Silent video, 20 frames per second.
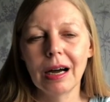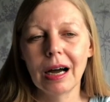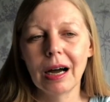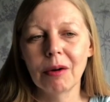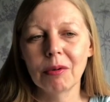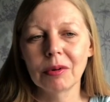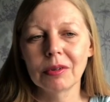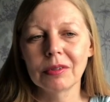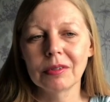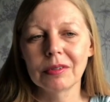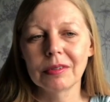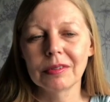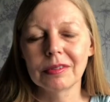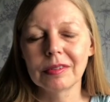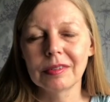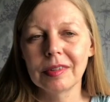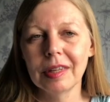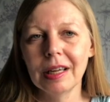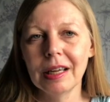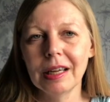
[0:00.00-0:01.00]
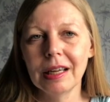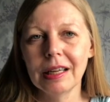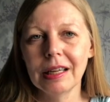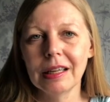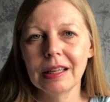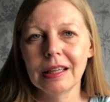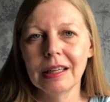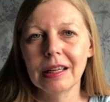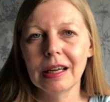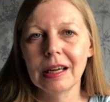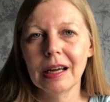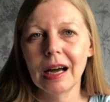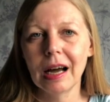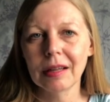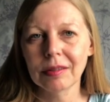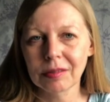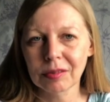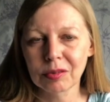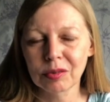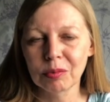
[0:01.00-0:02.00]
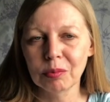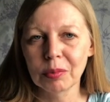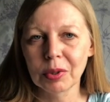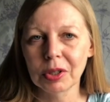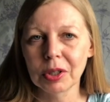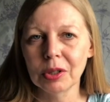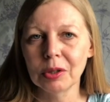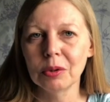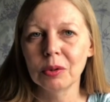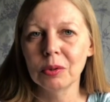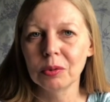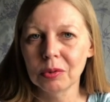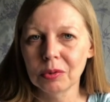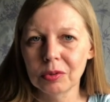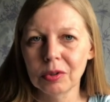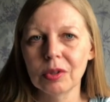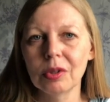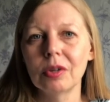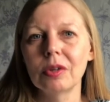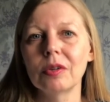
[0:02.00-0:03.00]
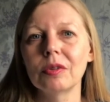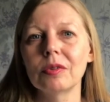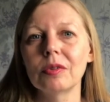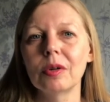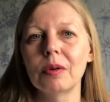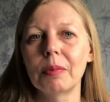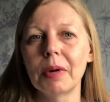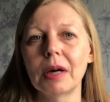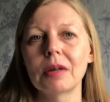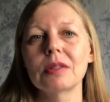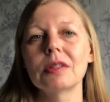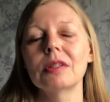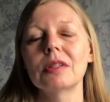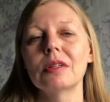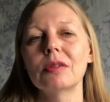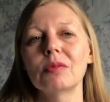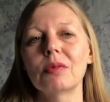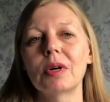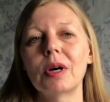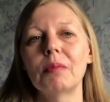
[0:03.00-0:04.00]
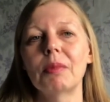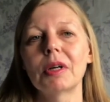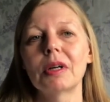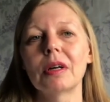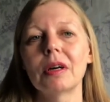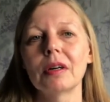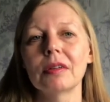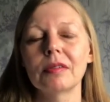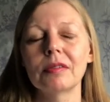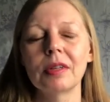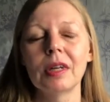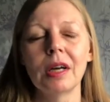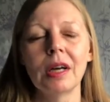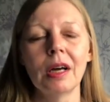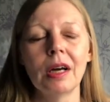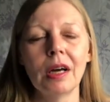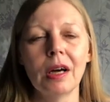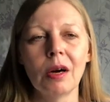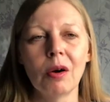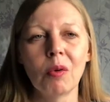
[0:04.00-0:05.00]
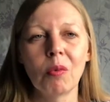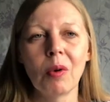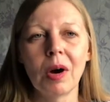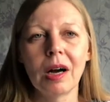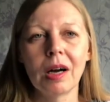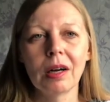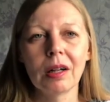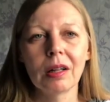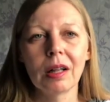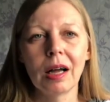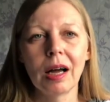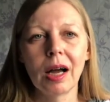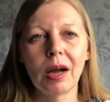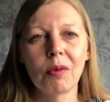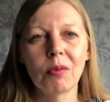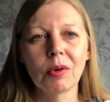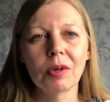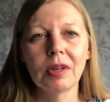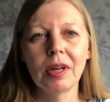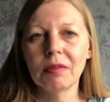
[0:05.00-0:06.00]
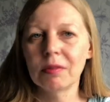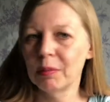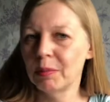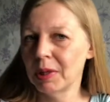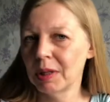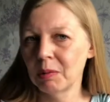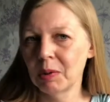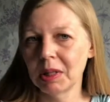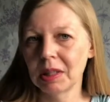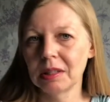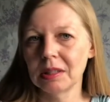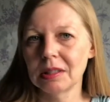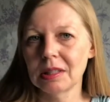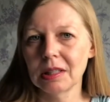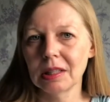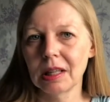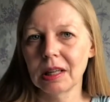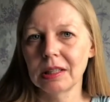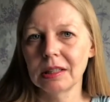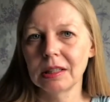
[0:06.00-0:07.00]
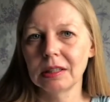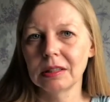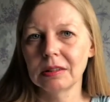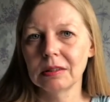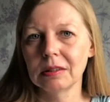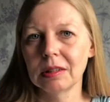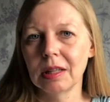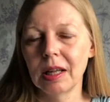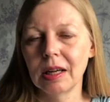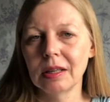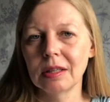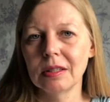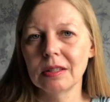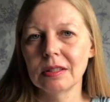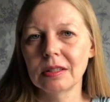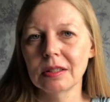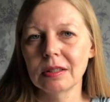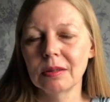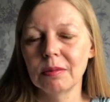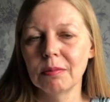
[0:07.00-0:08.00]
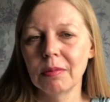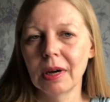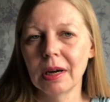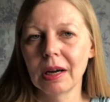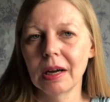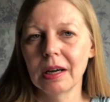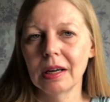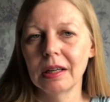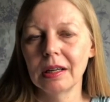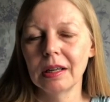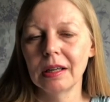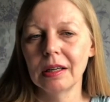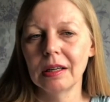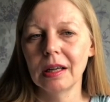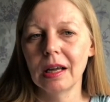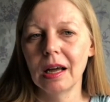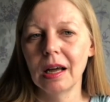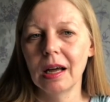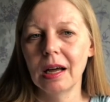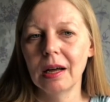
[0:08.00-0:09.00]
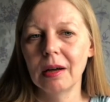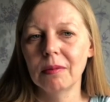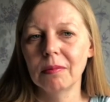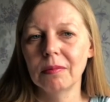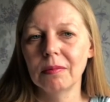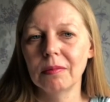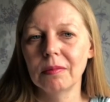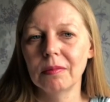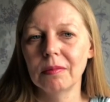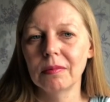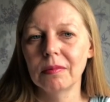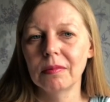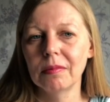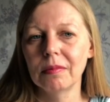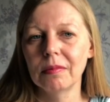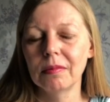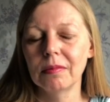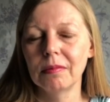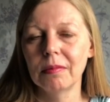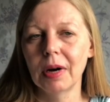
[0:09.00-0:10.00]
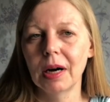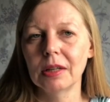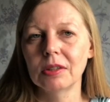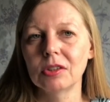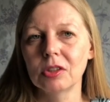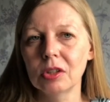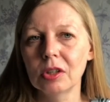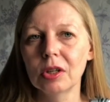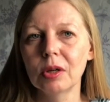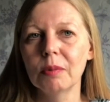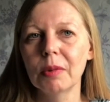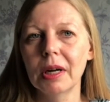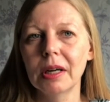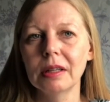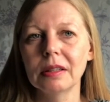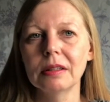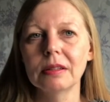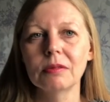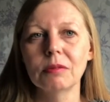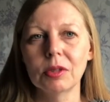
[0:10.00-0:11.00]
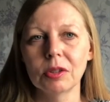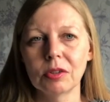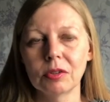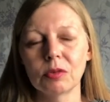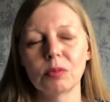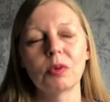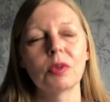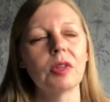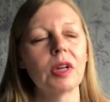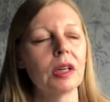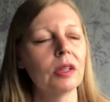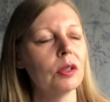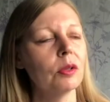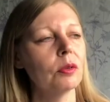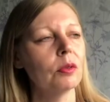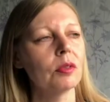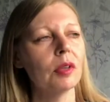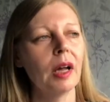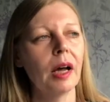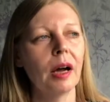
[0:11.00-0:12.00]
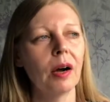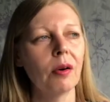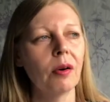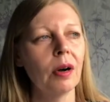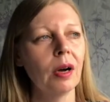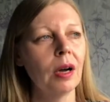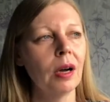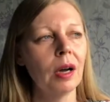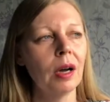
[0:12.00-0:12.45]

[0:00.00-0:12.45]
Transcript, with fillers: I would say ask somebody who sews about it as well, because while I would never be willing to let you lend my, um, my Janome, which is the one that I use now,